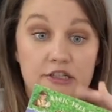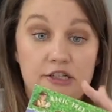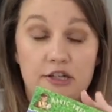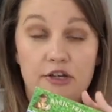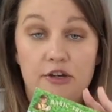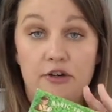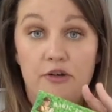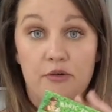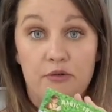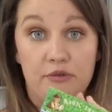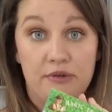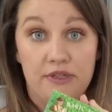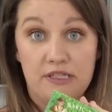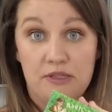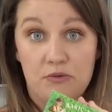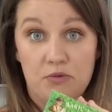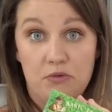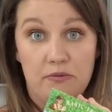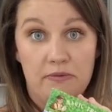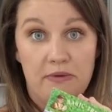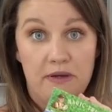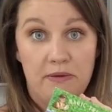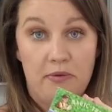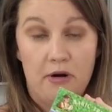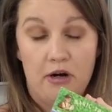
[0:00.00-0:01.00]
So this
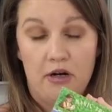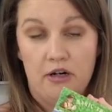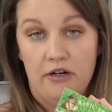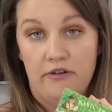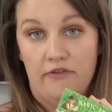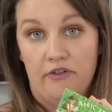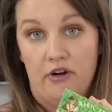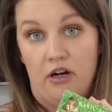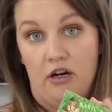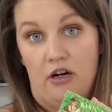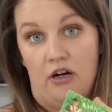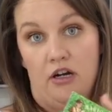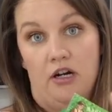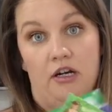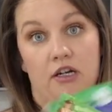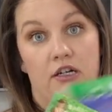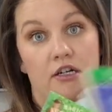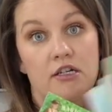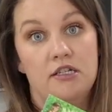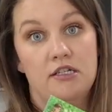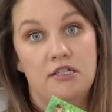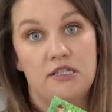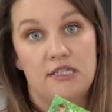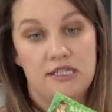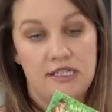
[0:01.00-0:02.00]
will be part of our
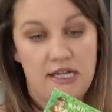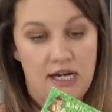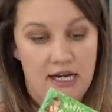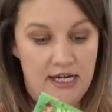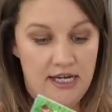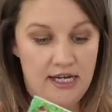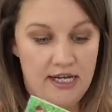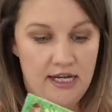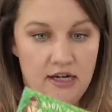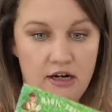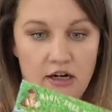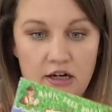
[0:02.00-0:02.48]
study,